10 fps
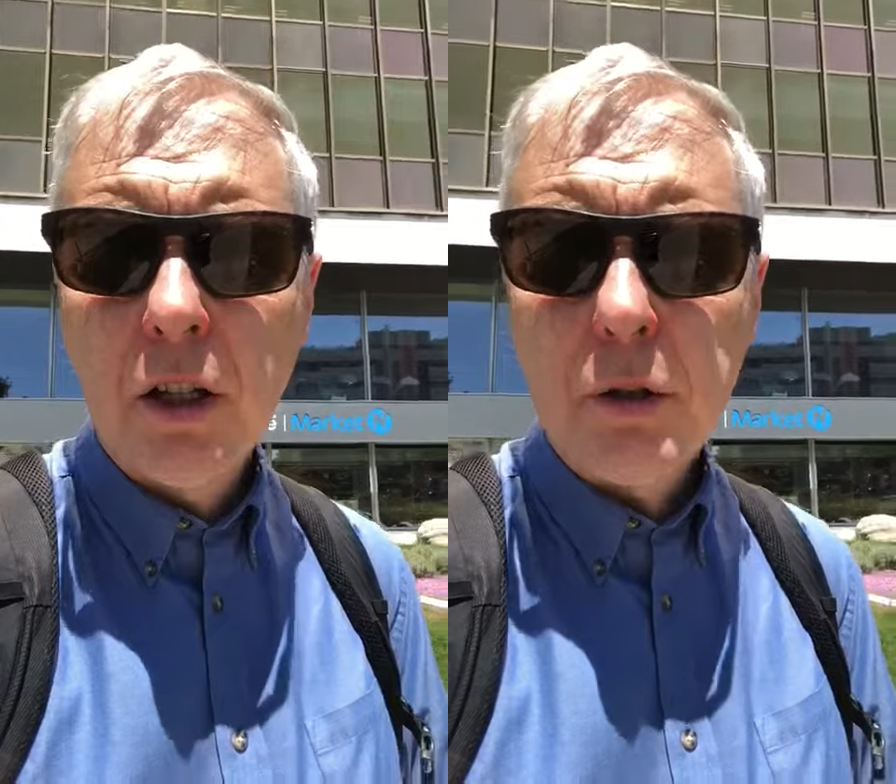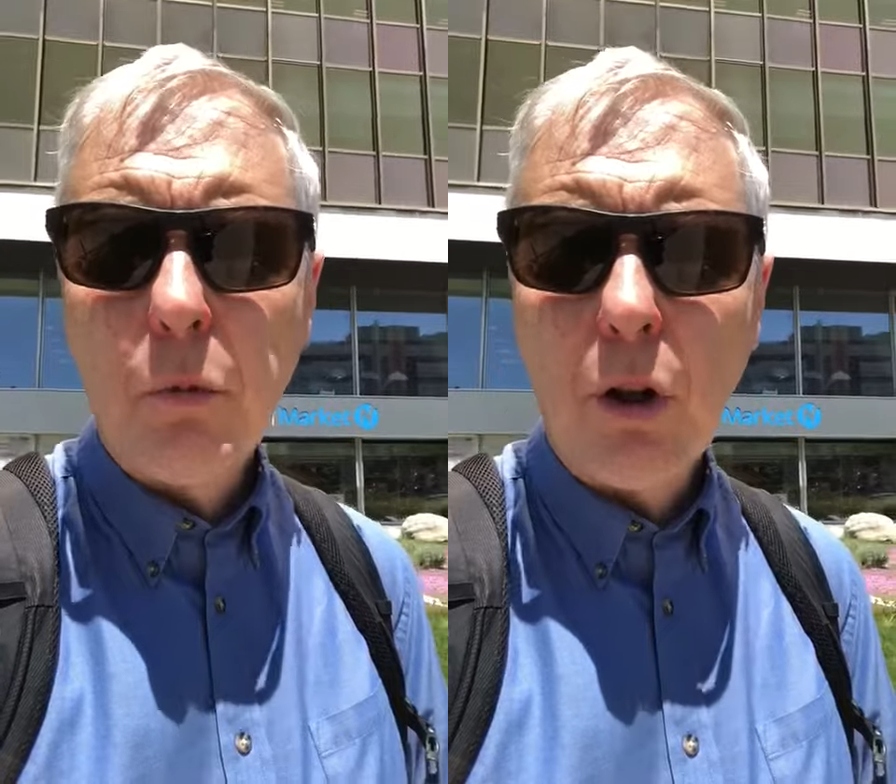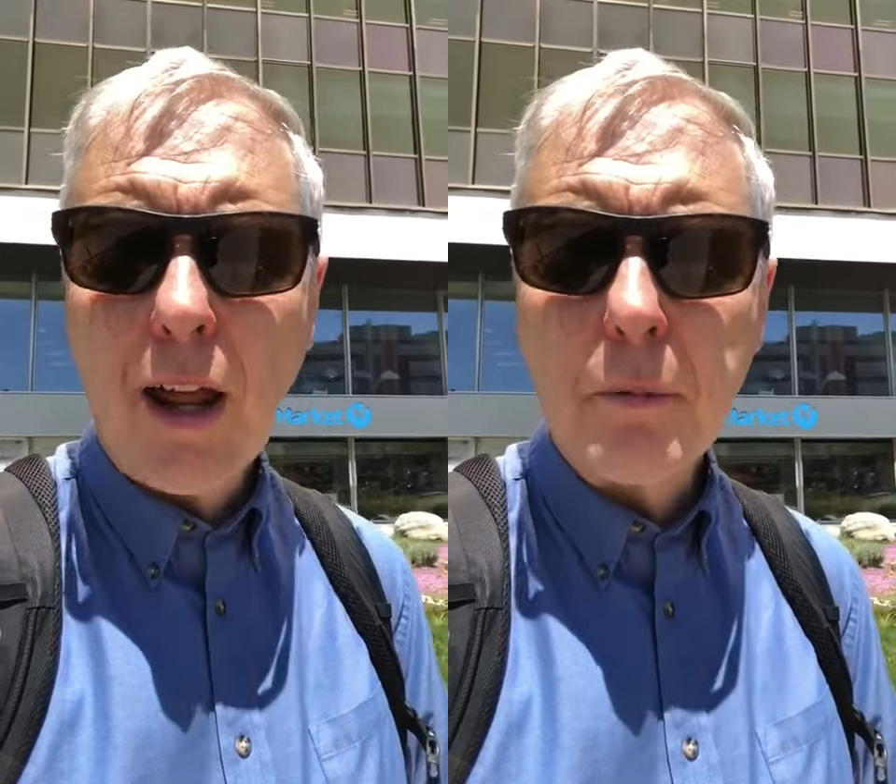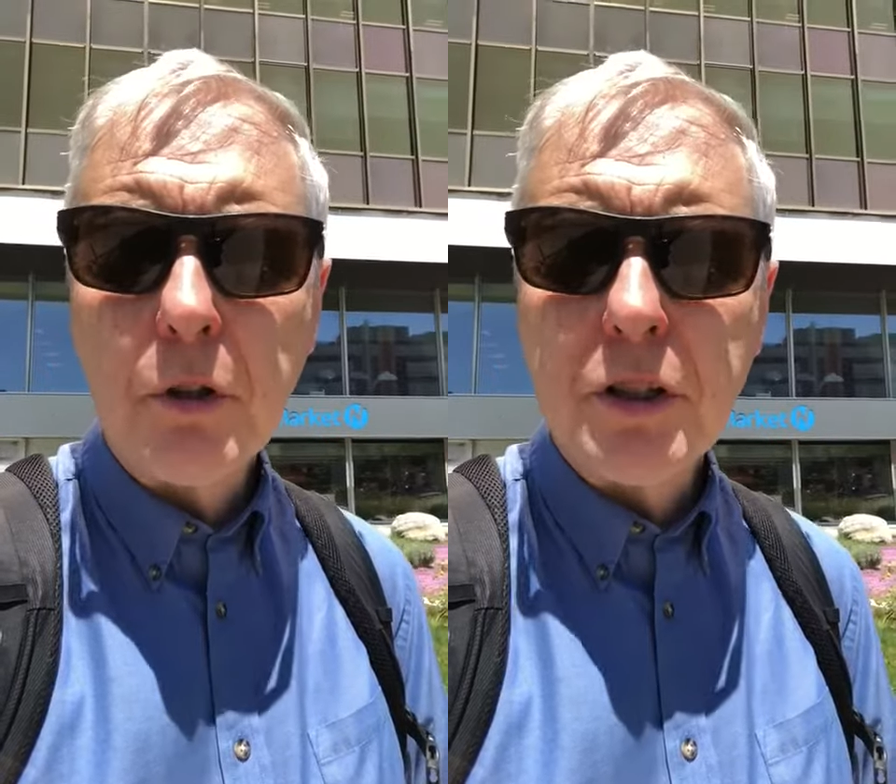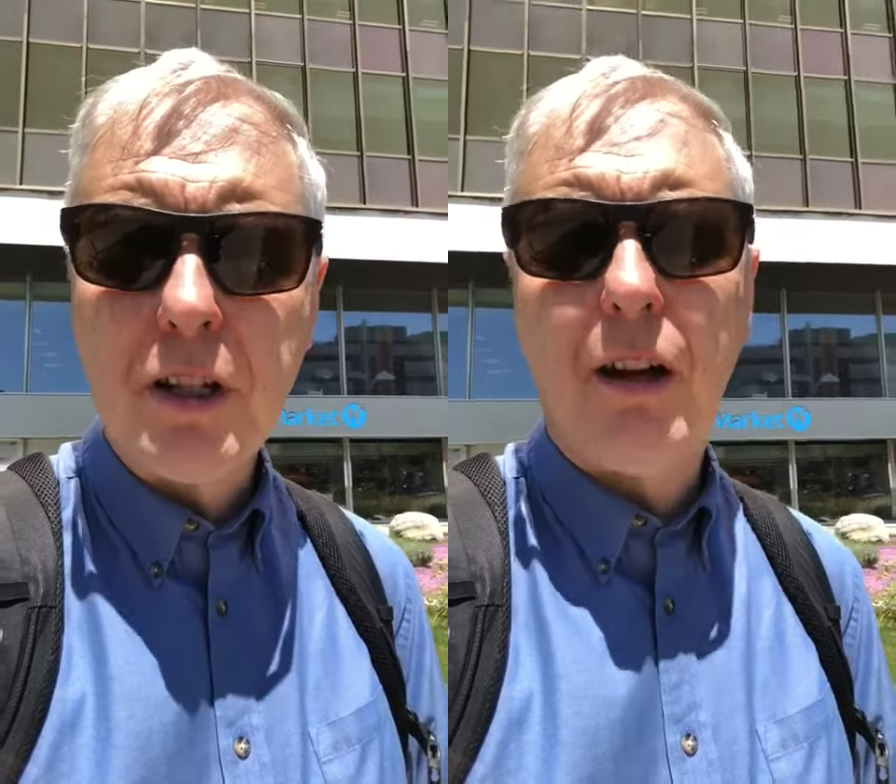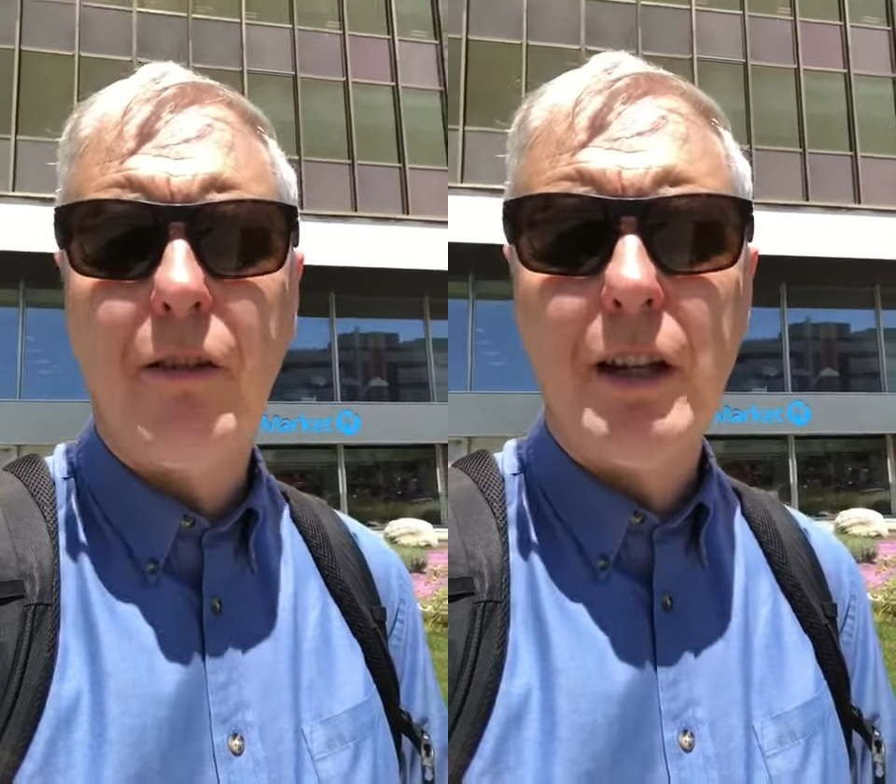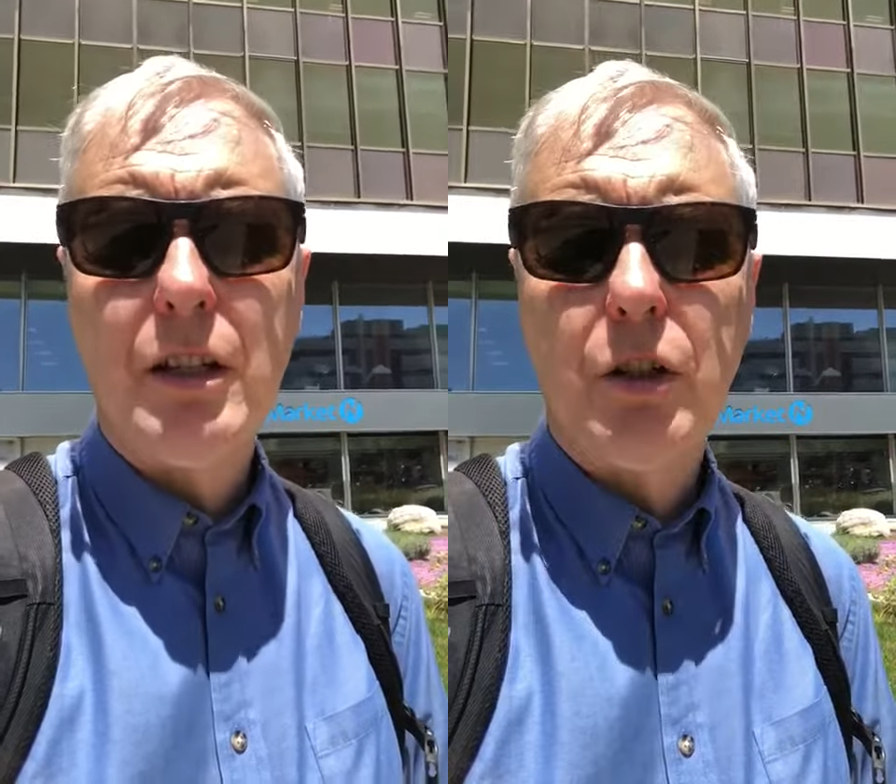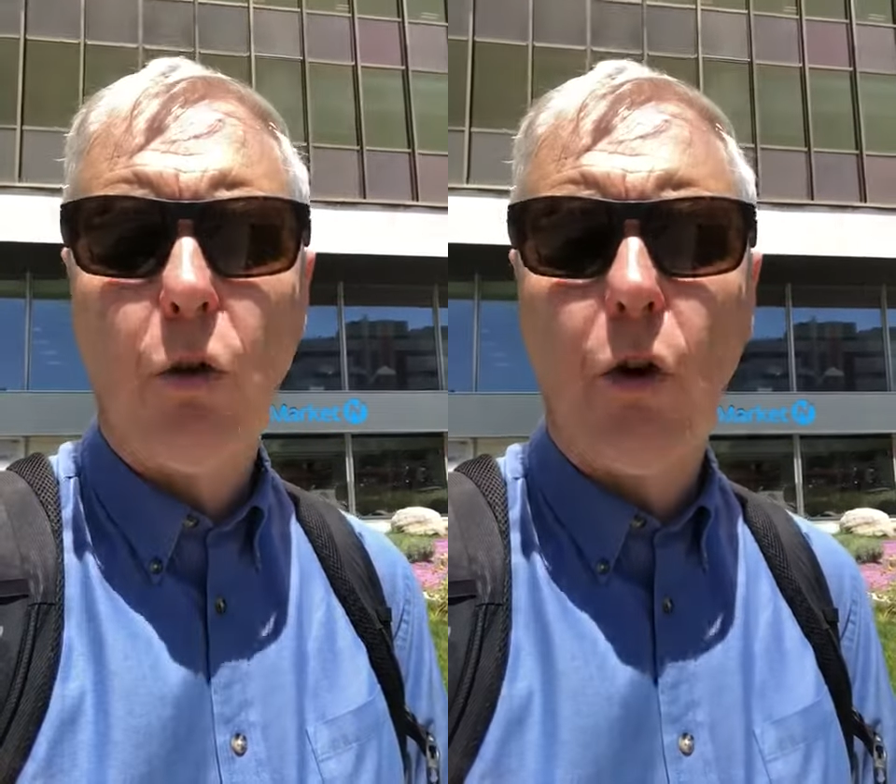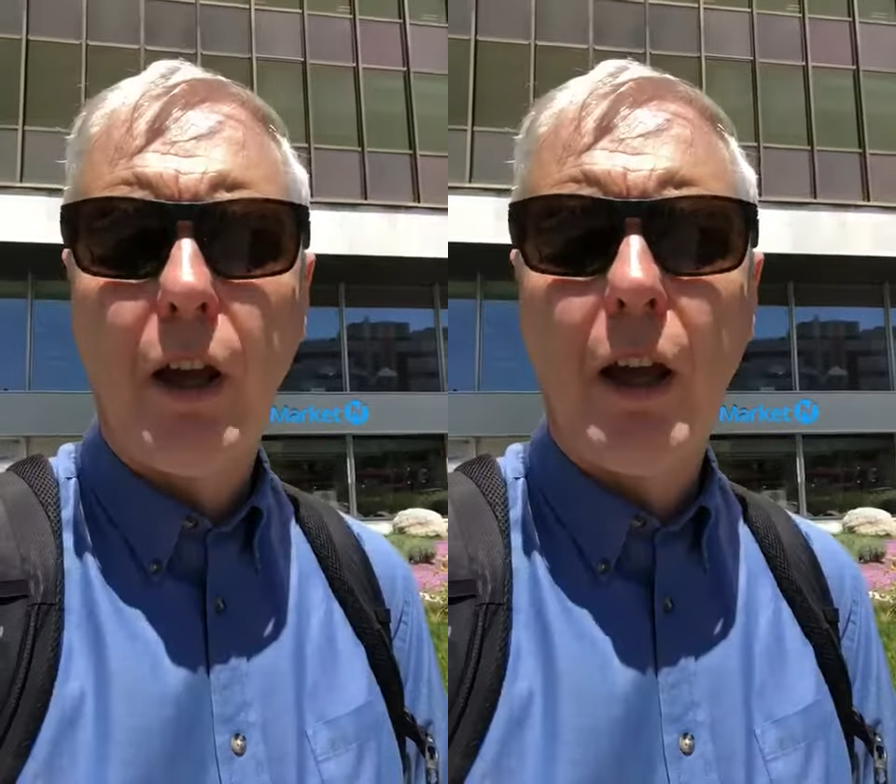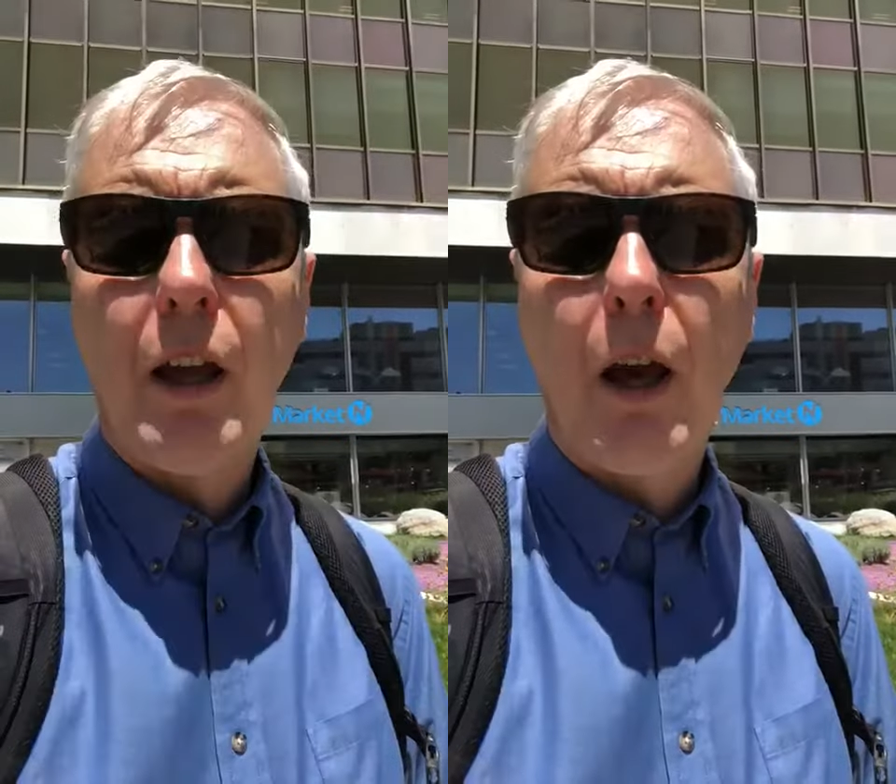Small Animal series,
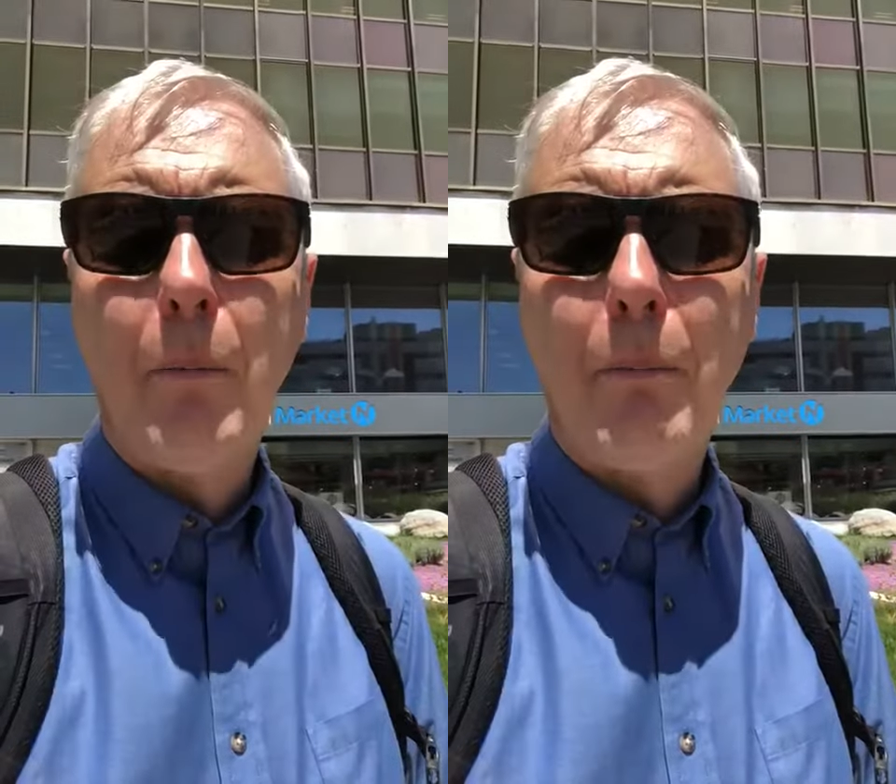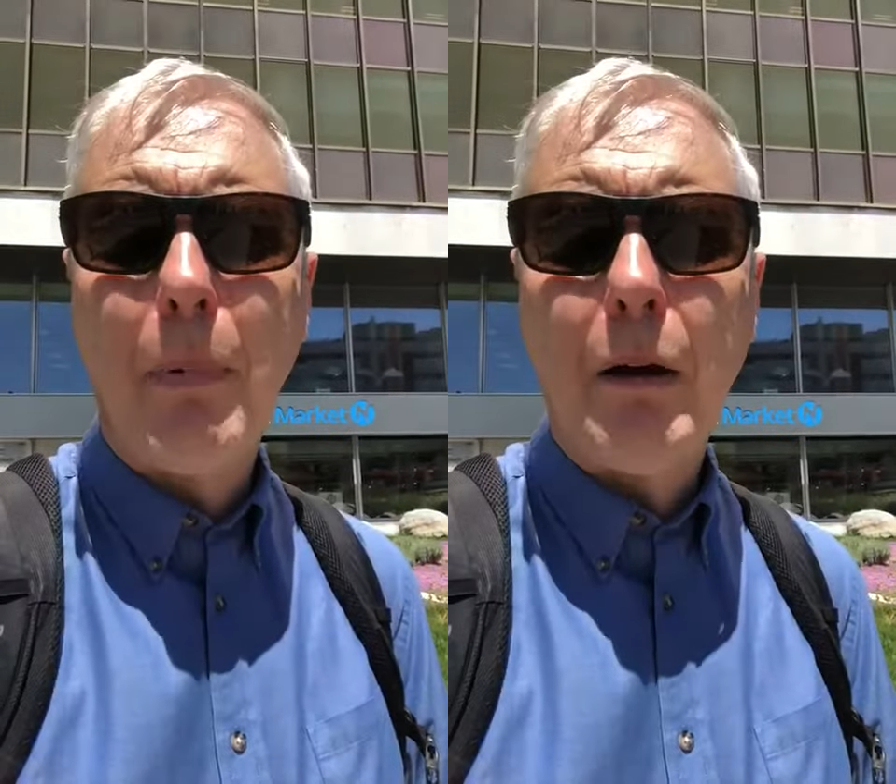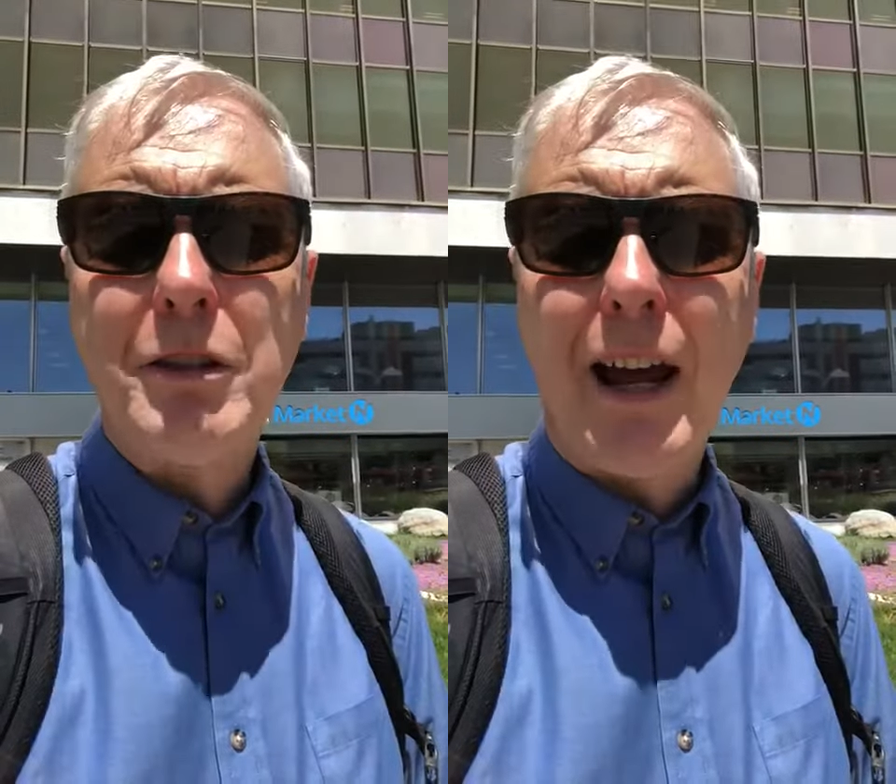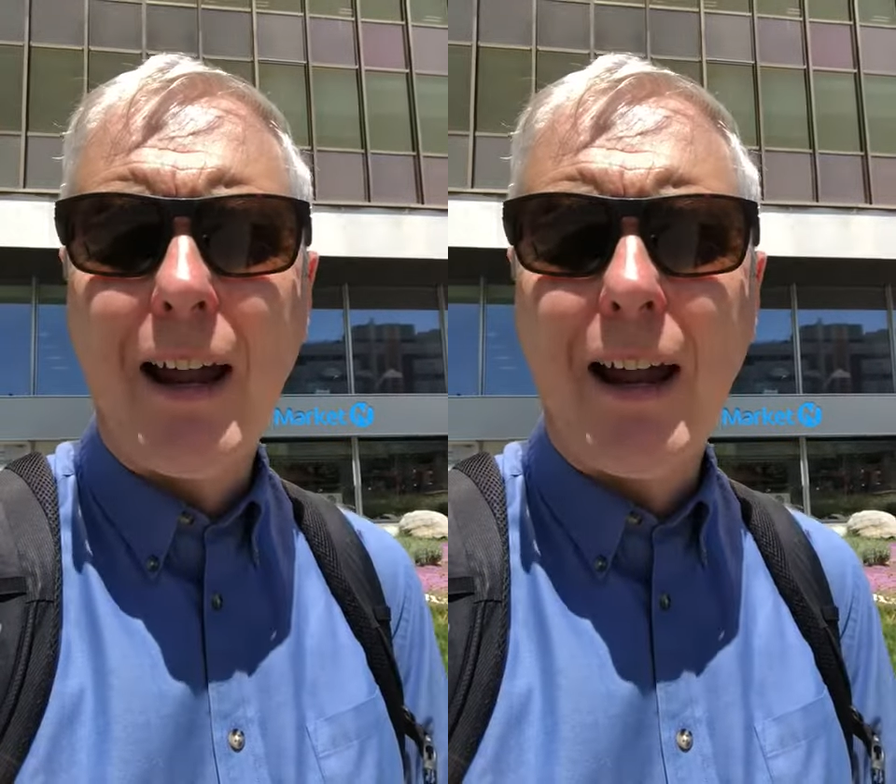talking about